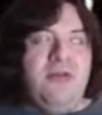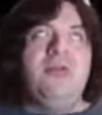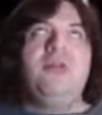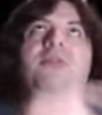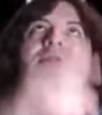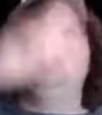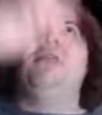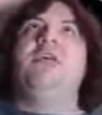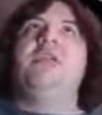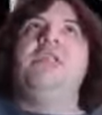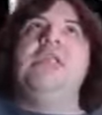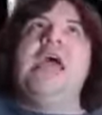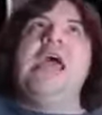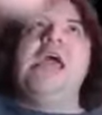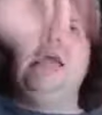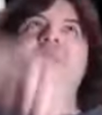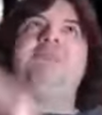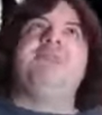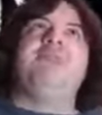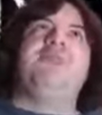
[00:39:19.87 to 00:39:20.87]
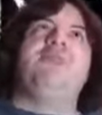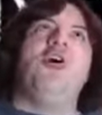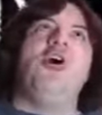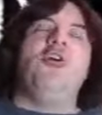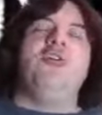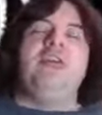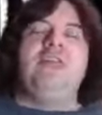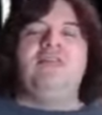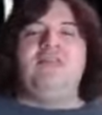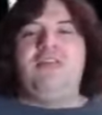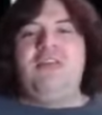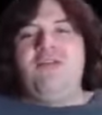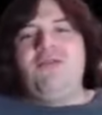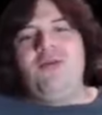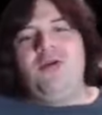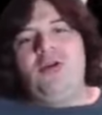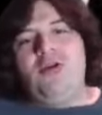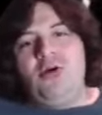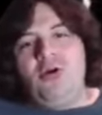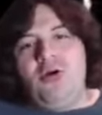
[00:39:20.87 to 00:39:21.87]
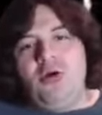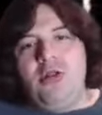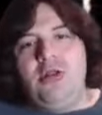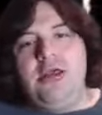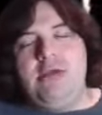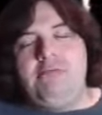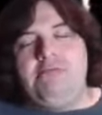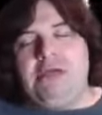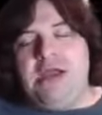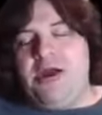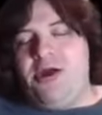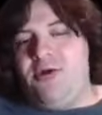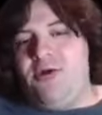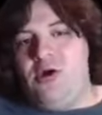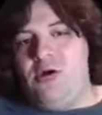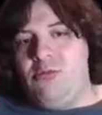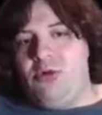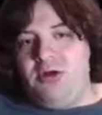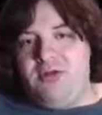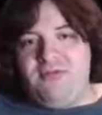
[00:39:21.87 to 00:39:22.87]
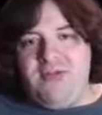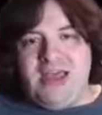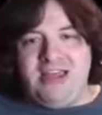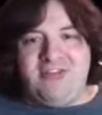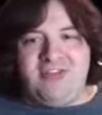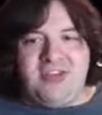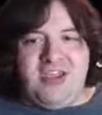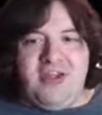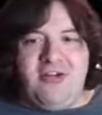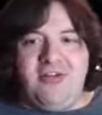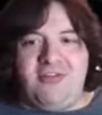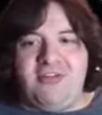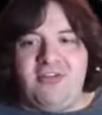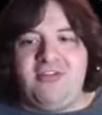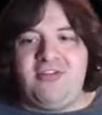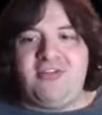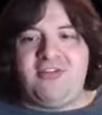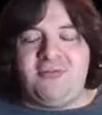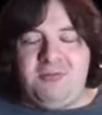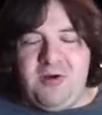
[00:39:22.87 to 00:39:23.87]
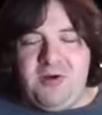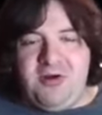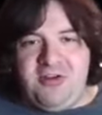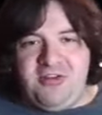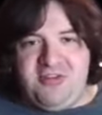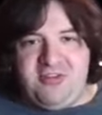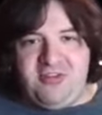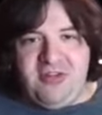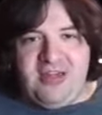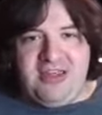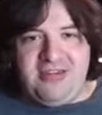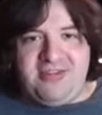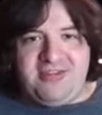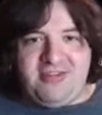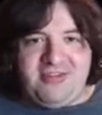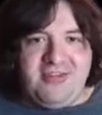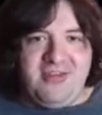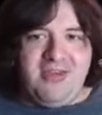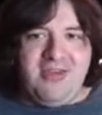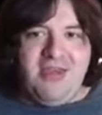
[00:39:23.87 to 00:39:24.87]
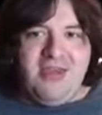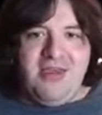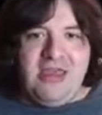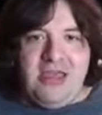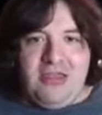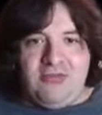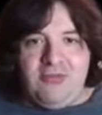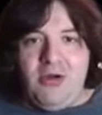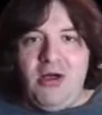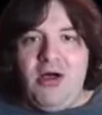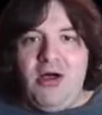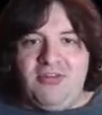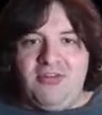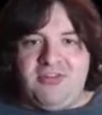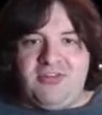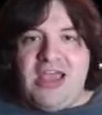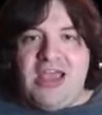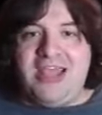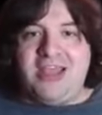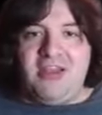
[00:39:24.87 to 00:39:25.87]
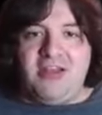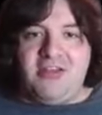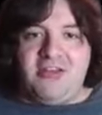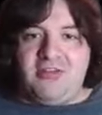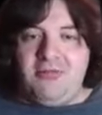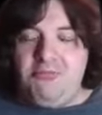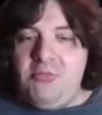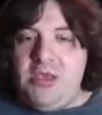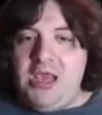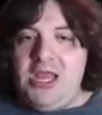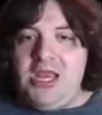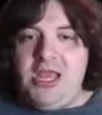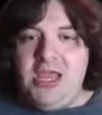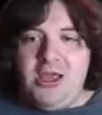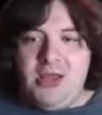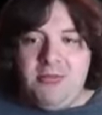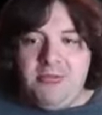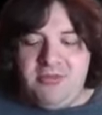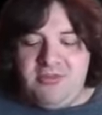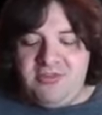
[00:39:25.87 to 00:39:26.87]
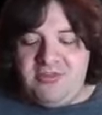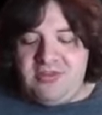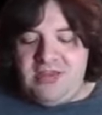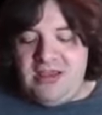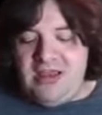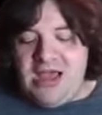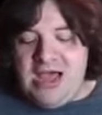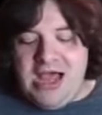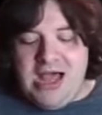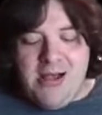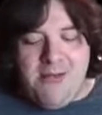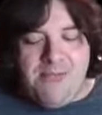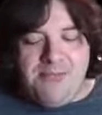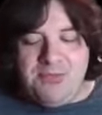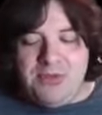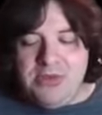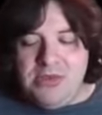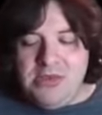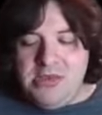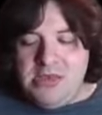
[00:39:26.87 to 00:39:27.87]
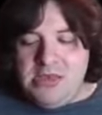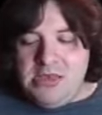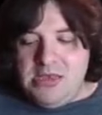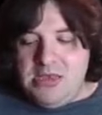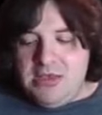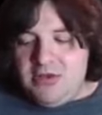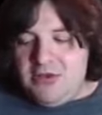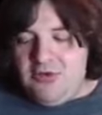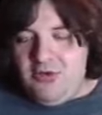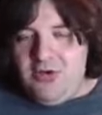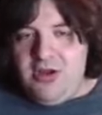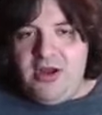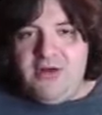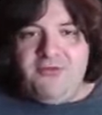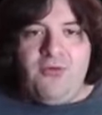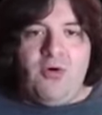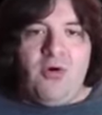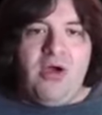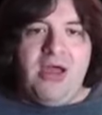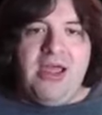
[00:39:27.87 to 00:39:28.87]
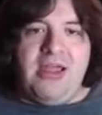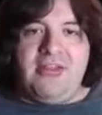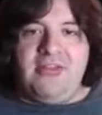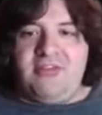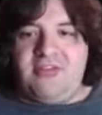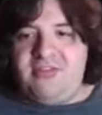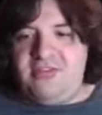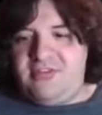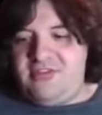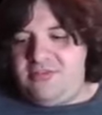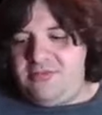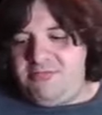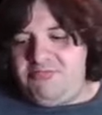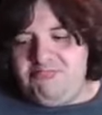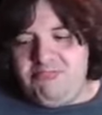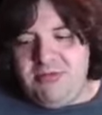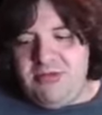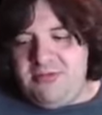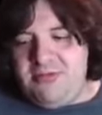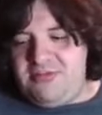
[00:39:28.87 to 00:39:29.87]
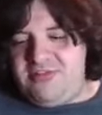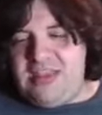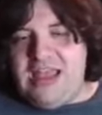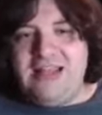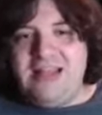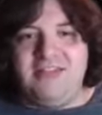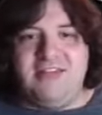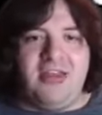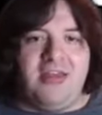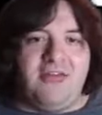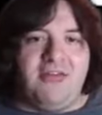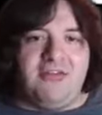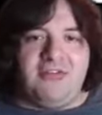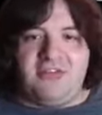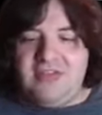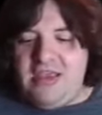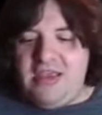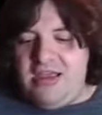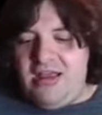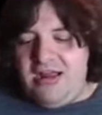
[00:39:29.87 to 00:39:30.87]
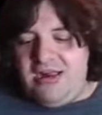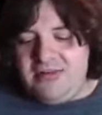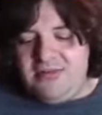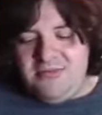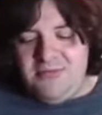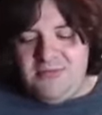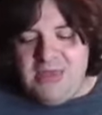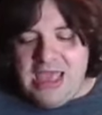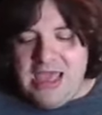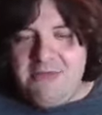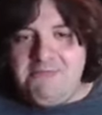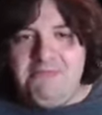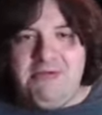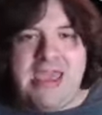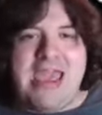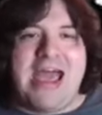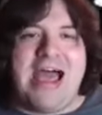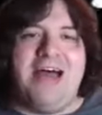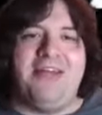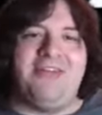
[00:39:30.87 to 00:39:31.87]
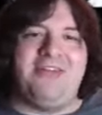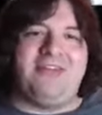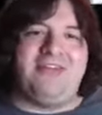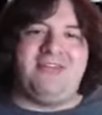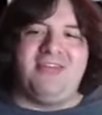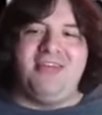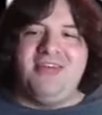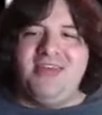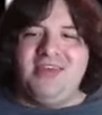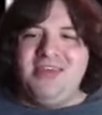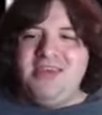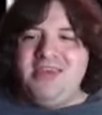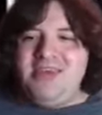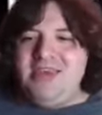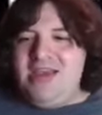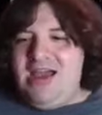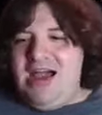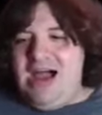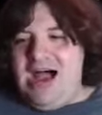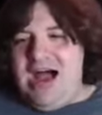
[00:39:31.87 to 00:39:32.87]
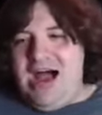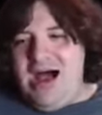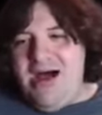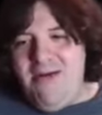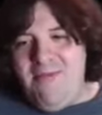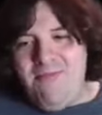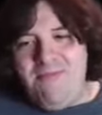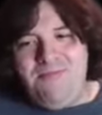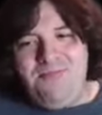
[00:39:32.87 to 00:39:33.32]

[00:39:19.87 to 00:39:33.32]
the names of all these different early paranormal investigators and spiritualists as well as psychics, mediums, um, clairvoyants, sensitives, uh, empaths, um,